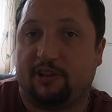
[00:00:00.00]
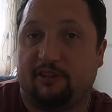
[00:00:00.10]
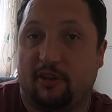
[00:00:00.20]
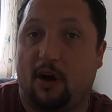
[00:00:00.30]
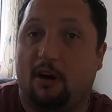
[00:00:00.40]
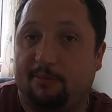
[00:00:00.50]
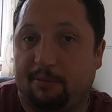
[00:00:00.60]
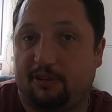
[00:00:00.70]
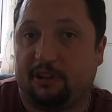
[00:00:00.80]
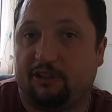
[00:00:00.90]
the off
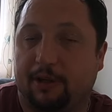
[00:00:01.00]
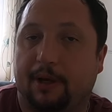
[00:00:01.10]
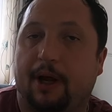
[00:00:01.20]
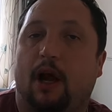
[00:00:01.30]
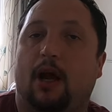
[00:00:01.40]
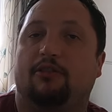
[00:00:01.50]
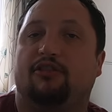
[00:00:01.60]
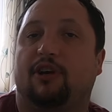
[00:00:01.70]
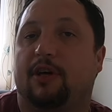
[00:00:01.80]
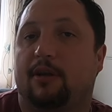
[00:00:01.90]
position and
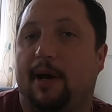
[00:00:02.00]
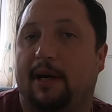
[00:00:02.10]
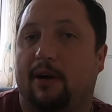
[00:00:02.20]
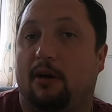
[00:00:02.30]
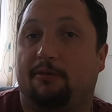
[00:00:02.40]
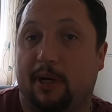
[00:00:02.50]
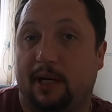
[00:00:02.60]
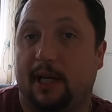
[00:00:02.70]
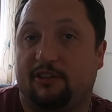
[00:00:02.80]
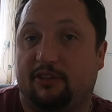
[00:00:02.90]
turn the magnet off when he
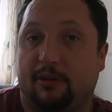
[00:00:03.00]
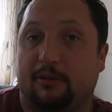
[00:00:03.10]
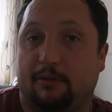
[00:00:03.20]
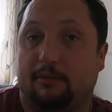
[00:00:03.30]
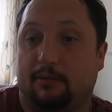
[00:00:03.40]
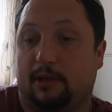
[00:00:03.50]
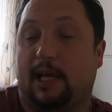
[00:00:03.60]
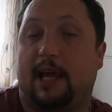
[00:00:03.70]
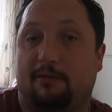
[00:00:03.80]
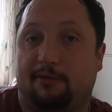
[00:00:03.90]
needs to
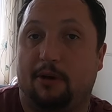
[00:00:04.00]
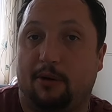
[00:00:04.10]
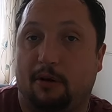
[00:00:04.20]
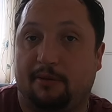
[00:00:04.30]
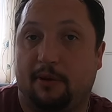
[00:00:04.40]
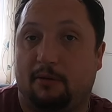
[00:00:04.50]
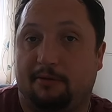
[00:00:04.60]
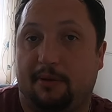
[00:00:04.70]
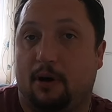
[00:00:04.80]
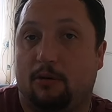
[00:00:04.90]
get the phone off the, off
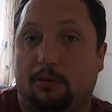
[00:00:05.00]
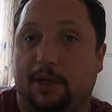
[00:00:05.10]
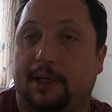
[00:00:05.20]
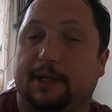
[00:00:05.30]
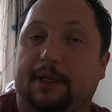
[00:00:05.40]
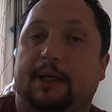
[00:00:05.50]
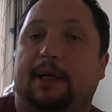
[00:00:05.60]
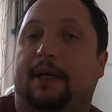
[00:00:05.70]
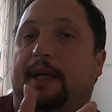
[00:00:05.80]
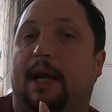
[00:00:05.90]
the holder
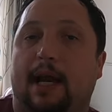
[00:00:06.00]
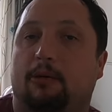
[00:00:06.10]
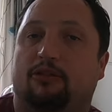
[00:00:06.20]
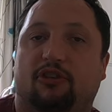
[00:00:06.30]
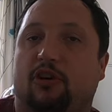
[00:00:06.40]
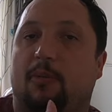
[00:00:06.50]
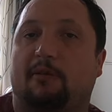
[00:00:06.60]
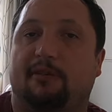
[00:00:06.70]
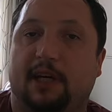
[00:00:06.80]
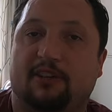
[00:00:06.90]
and it'll just come off
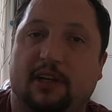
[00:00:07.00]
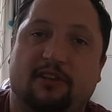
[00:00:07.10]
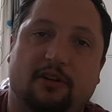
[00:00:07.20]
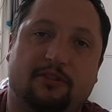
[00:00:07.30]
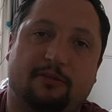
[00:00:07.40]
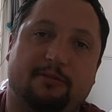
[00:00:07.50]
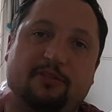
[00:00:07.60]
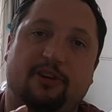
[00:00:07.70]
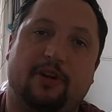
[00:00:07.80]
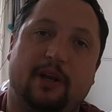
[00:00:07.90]
easily. It's like
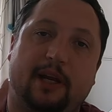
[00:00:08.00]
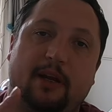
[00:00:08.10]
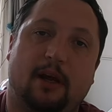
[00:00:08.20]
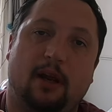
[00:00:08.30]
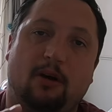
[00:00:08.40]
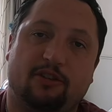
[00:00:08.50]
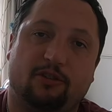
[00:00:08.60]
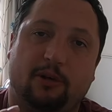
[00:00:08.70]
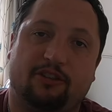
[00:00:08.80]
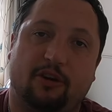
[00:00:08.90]
turning a light
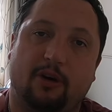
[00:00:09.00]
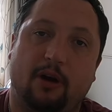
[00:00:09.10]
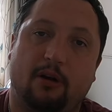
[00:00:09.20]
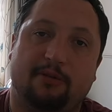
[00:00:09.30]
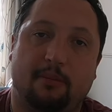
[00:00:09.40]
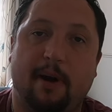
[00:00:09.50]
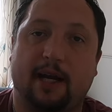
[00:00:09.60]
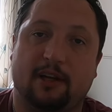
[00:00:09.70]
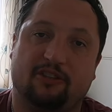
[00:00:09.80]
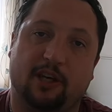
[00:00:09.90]
switch on and off. The
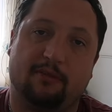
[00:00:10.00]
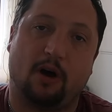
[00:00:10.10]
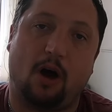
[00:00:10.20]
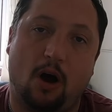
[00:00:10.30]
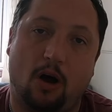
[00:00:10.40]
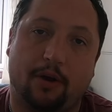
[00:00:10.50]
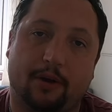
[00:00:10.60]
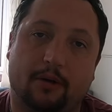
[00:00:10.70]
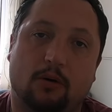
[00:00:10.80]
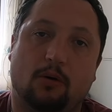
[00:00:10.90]
magnet's either on
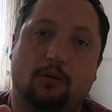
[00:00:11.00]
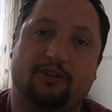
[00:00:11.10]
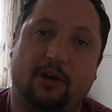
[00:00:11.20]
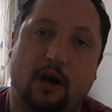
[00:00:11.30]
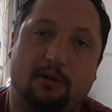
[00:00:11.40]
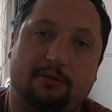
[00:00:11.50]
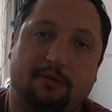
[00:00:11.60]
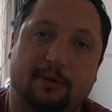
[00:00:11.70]
or it's off.